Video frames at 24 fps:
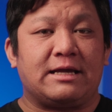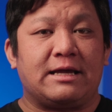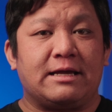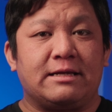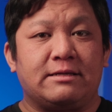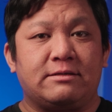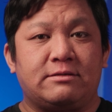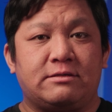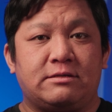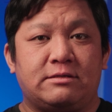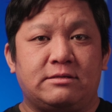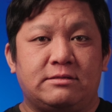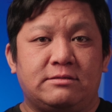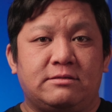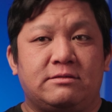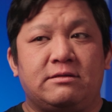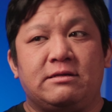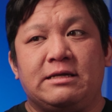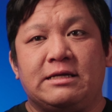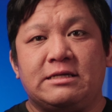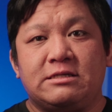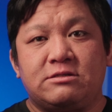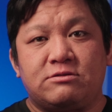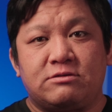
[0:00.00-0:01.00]
And
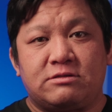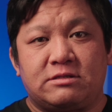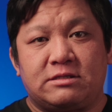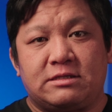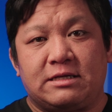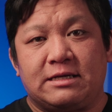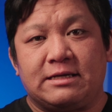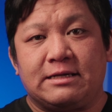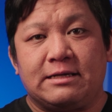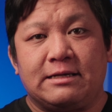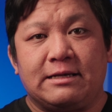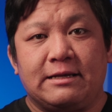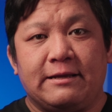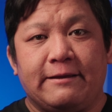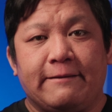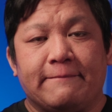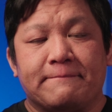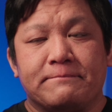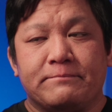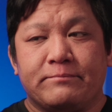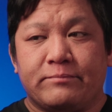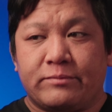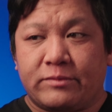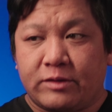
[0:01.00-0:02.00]
interestingly,
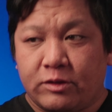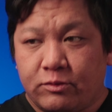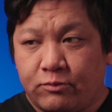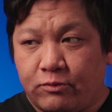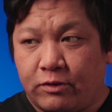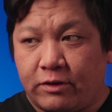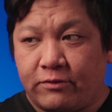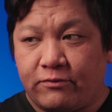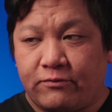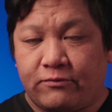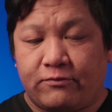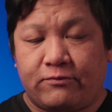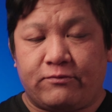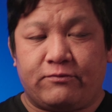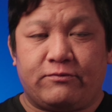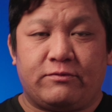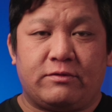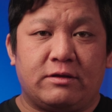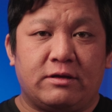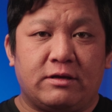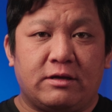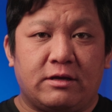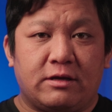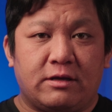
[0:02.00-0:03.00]
with
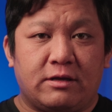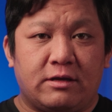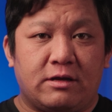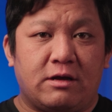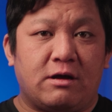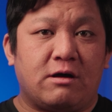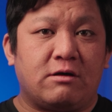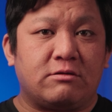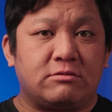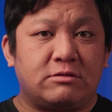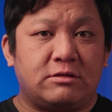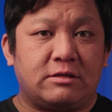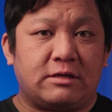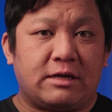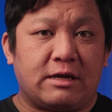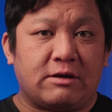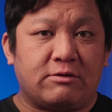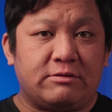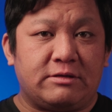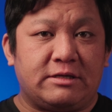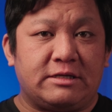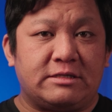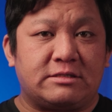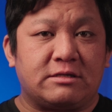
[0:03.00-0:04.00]
all the
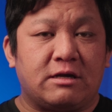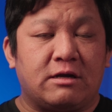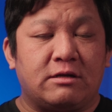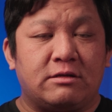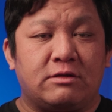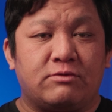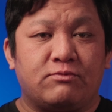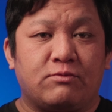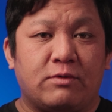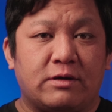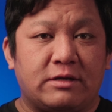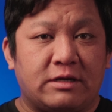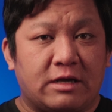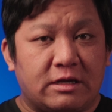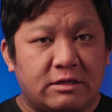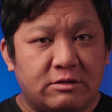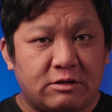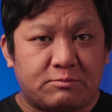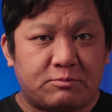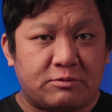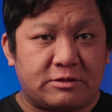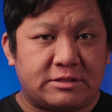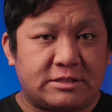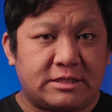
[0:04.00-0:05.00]
LEDs on
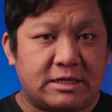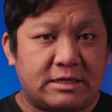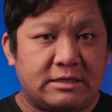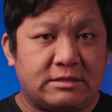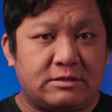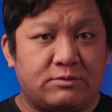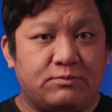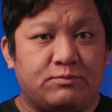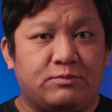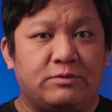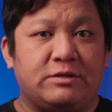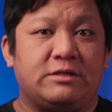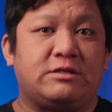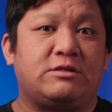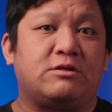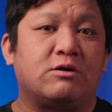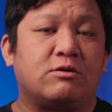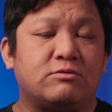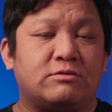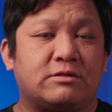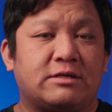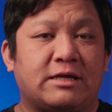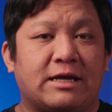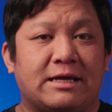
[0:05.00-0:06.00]
100%, we
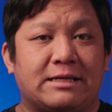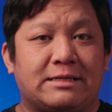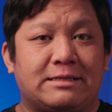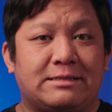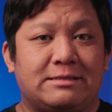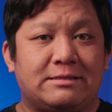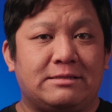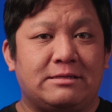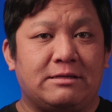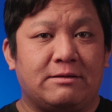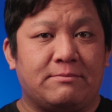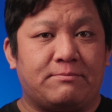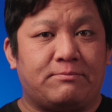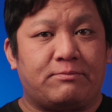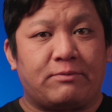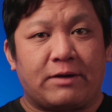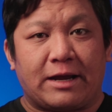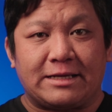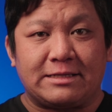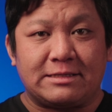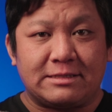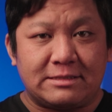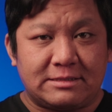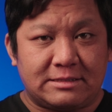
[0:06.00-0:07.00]
don't get the
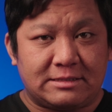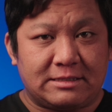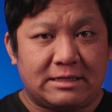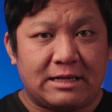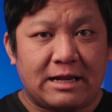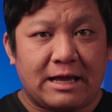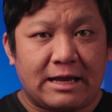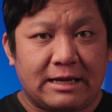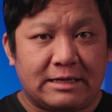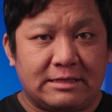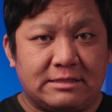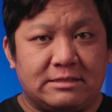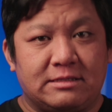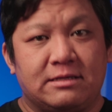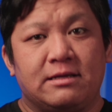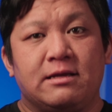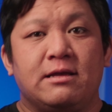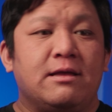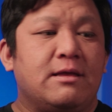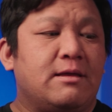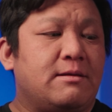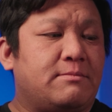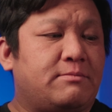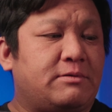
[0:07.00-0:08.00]
brightest light,
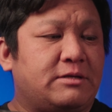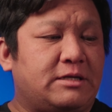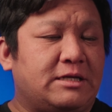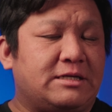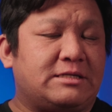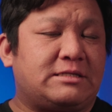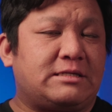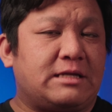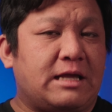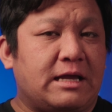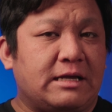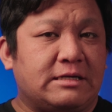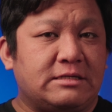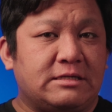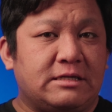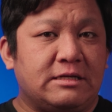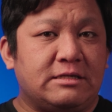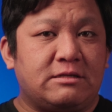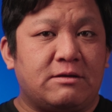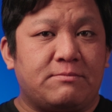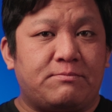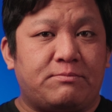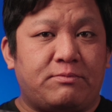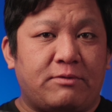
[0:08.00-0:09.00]
but it's actually
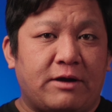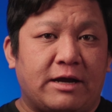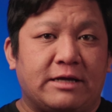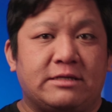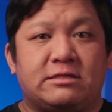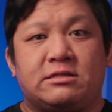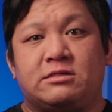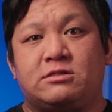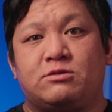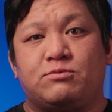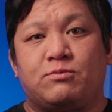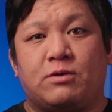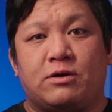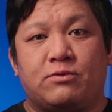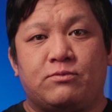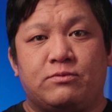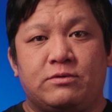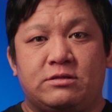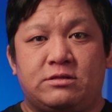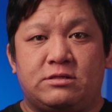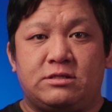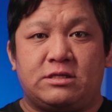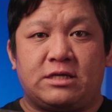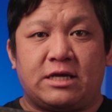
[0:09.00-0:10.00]
the brightest when
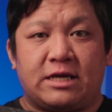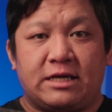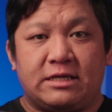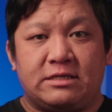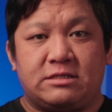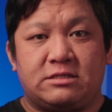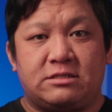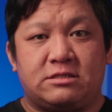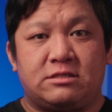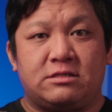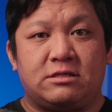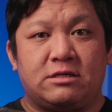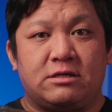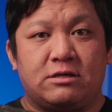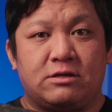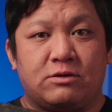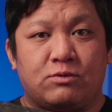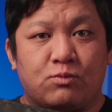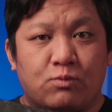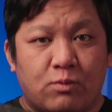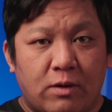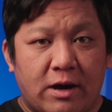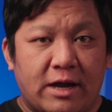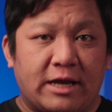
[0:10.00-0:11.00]
we change the
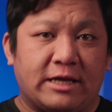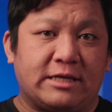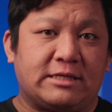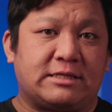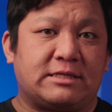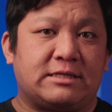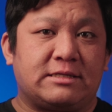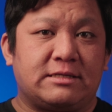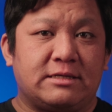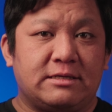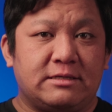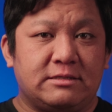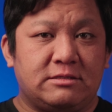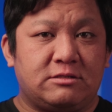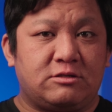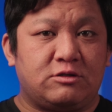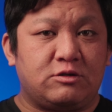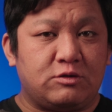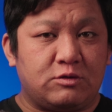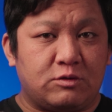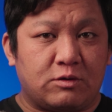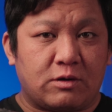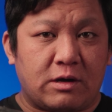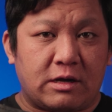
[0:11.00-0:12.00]
white
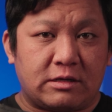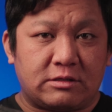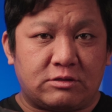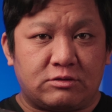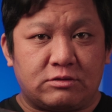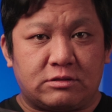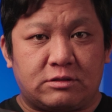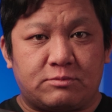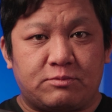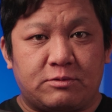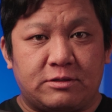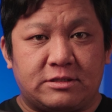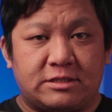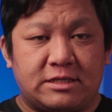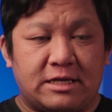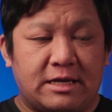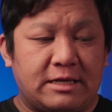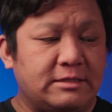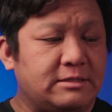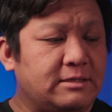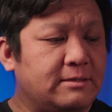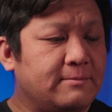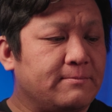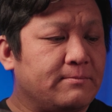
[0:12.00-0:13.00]
to
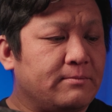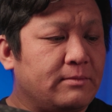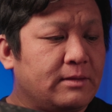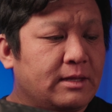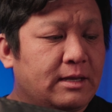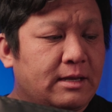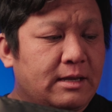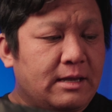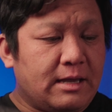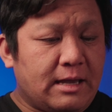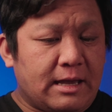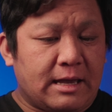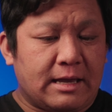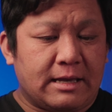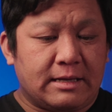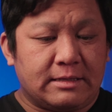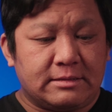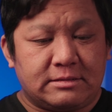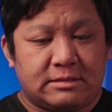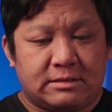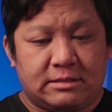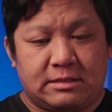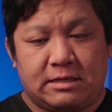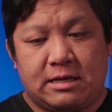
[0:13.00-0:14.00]
100%.
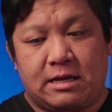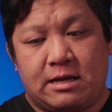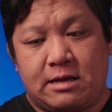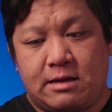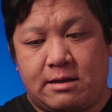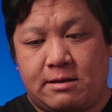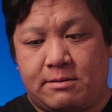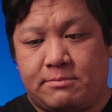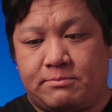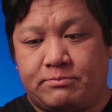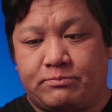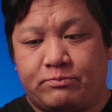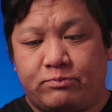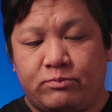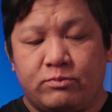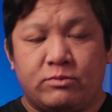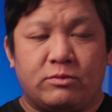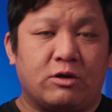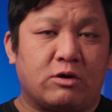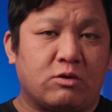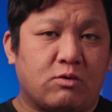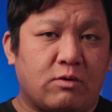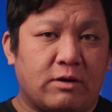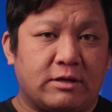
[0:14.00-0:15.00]
And
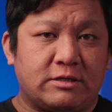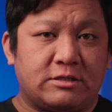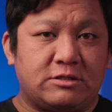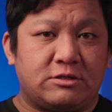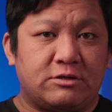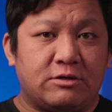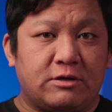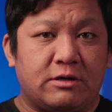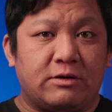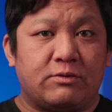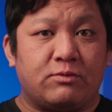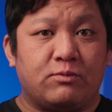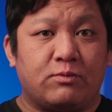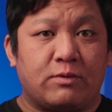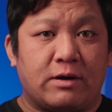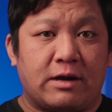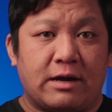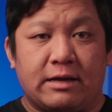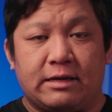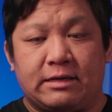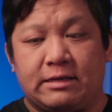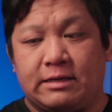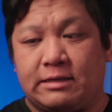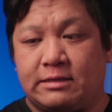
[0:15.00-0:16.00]
not quite sure
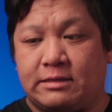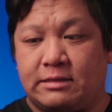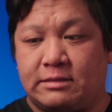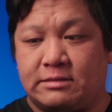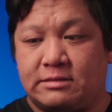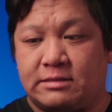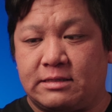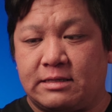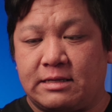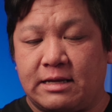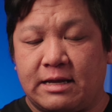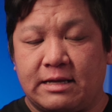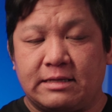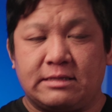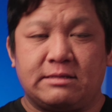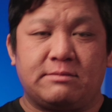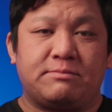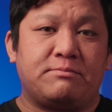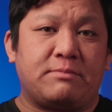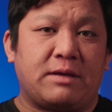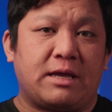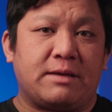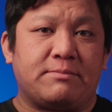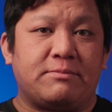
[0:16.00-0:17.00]
why it is that.
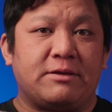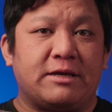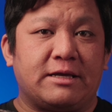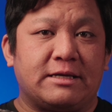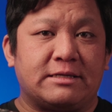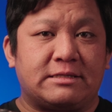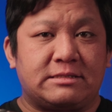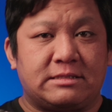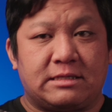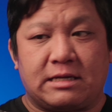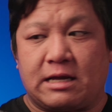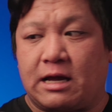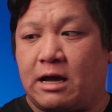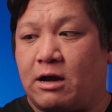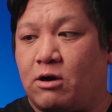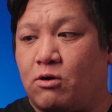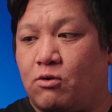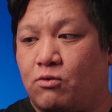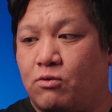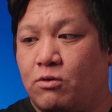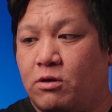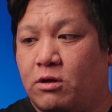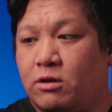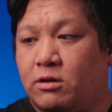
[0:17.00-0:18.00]
Maybe it's
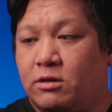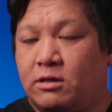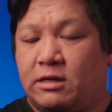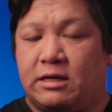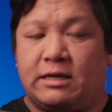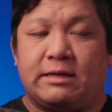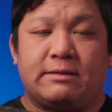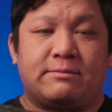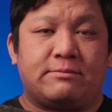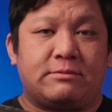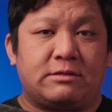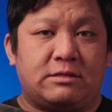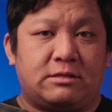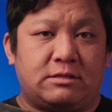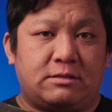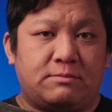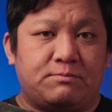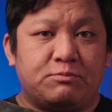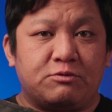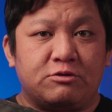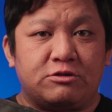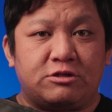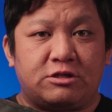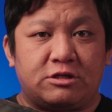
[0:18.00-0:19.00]
how it
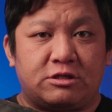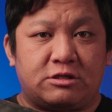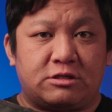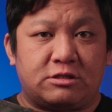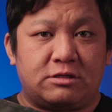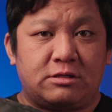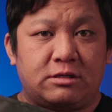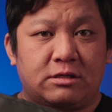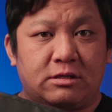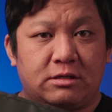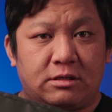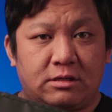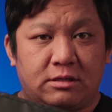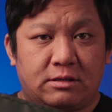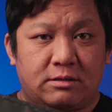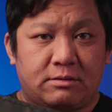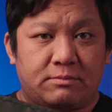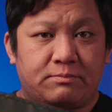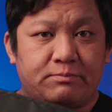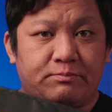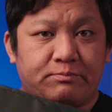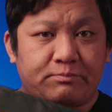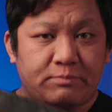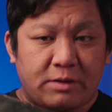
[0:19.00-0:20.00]
pushes
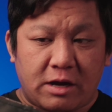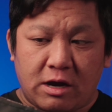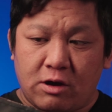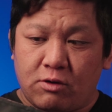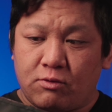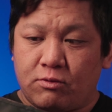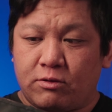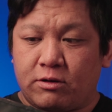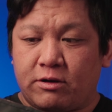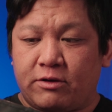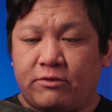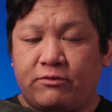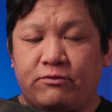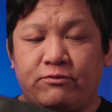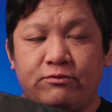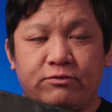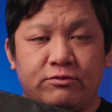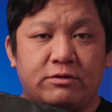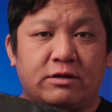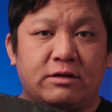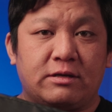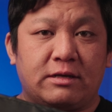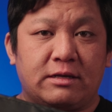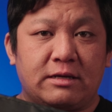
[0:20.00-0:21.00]
the power
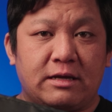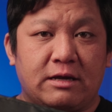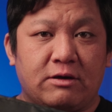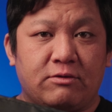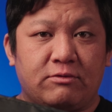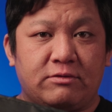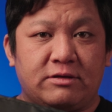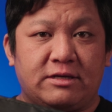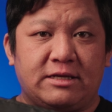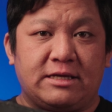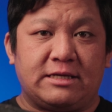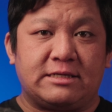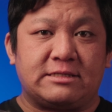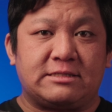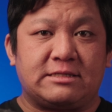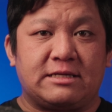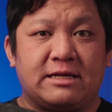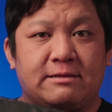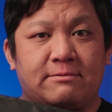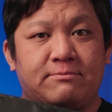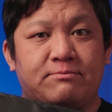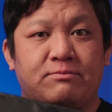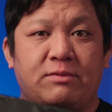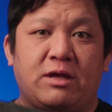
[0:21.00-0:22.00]
through the LEDs,
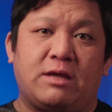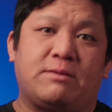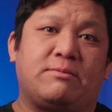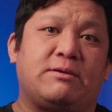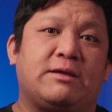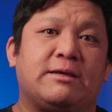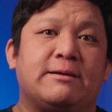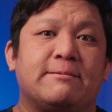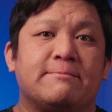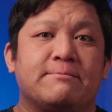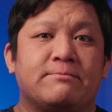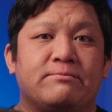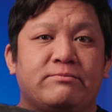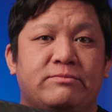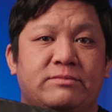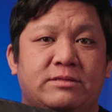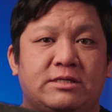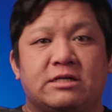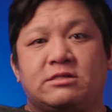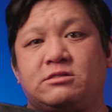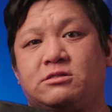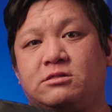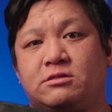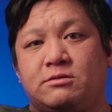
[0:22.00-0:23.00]
that maybe
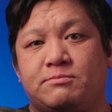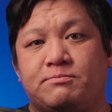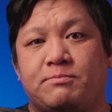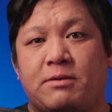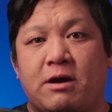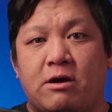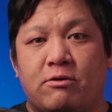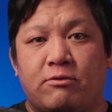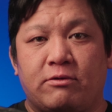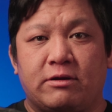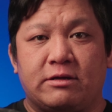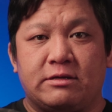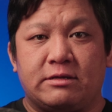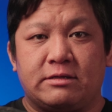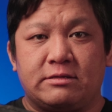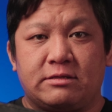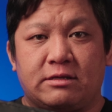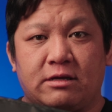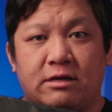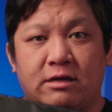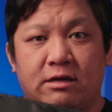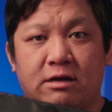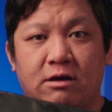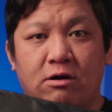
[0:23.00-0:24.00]
just powering
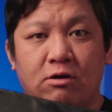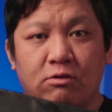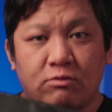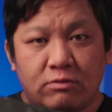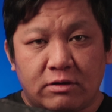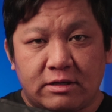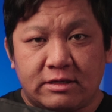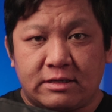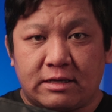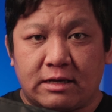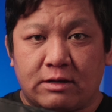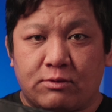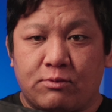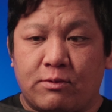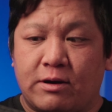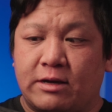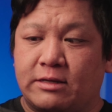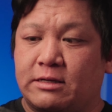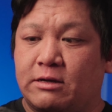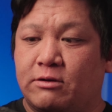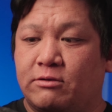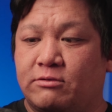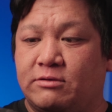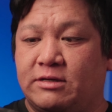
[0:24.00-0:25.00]
only the
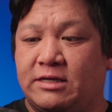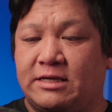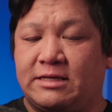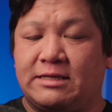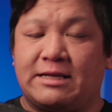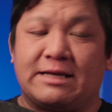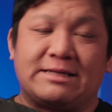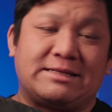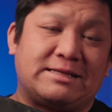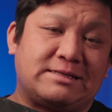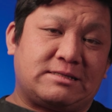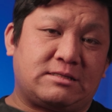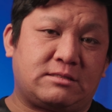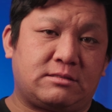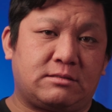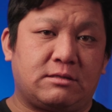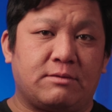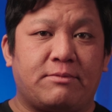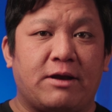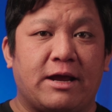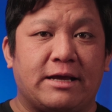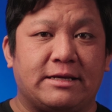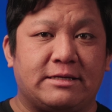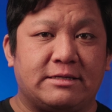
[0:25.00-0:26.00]
white LED that it's the
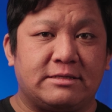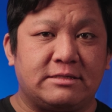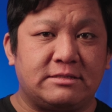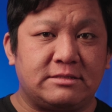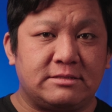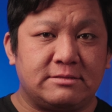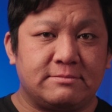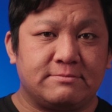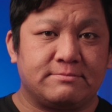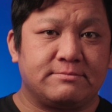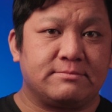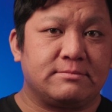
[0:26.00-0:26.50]
brightest.